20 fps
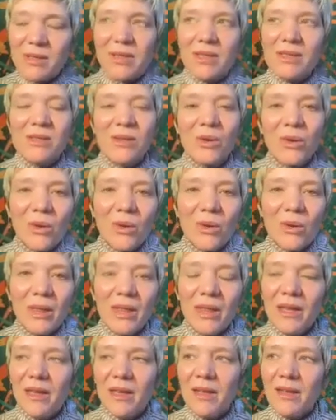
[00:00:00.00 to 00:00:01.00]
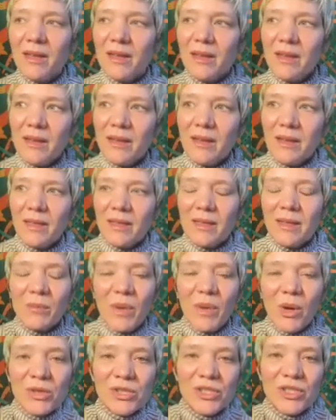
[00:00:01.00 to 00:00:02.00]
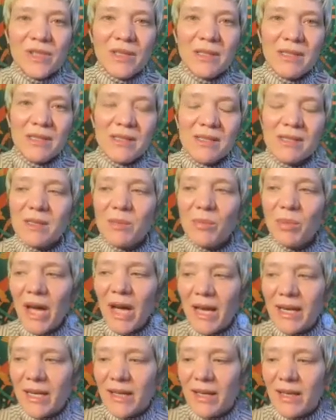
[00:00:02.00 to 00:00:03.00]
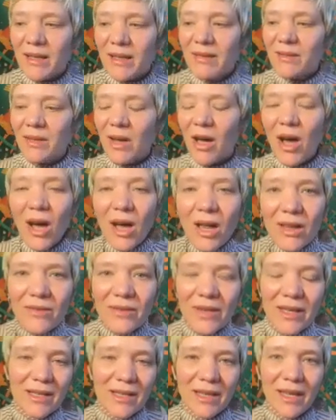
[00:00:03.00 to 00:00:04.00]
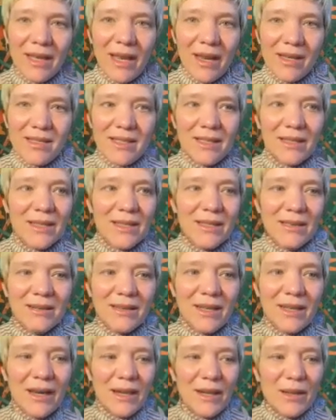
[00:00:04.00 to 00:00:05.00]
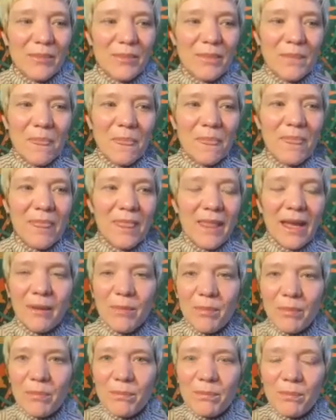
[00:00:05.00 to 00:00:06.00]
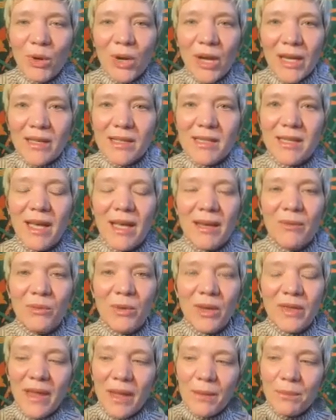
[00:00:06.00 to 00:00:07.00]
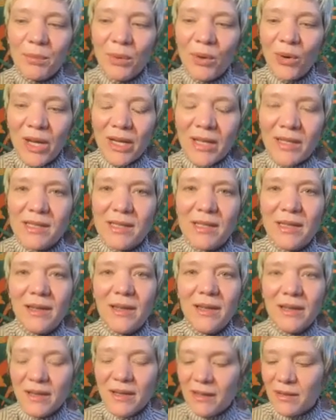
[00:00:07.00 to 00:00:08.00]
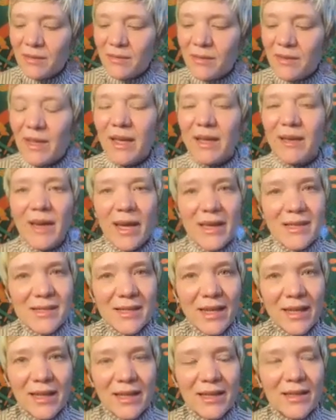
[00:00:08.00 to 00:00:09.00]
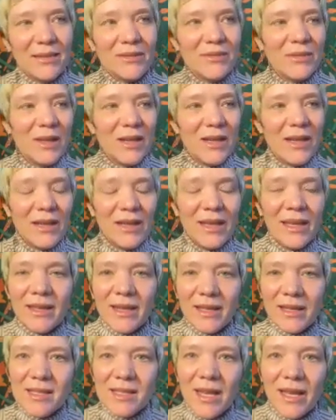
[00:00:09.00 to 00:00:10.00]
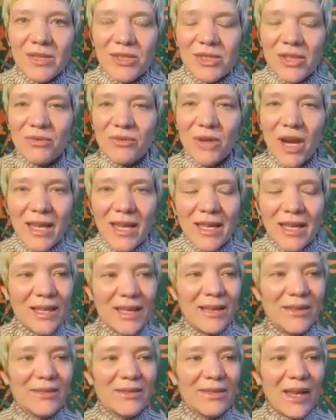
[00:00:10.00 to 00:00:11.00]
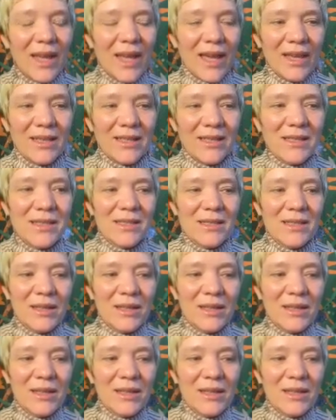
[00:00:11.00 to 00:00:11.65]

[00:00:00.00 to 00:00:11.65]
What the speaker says: soul, the emotion, body, all of it connected. They point. And when they point, like I studied healing touch and Reiki, and